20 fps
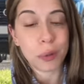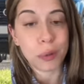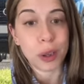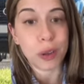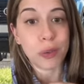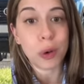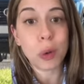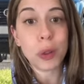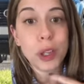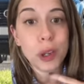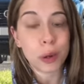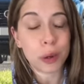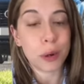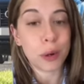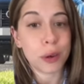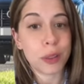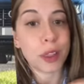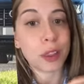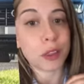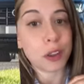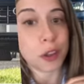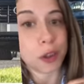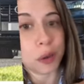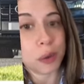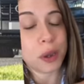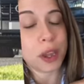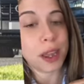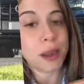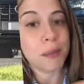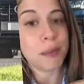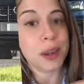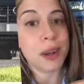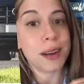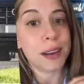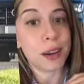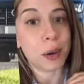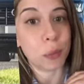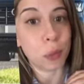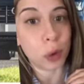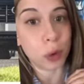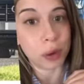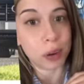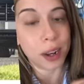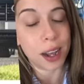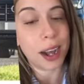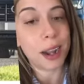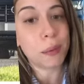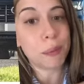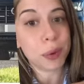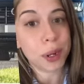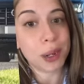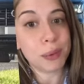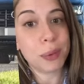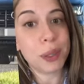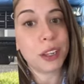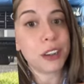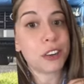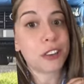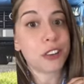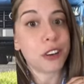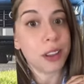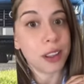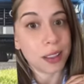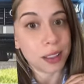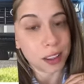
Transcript: we have only heard that the UK media will not publish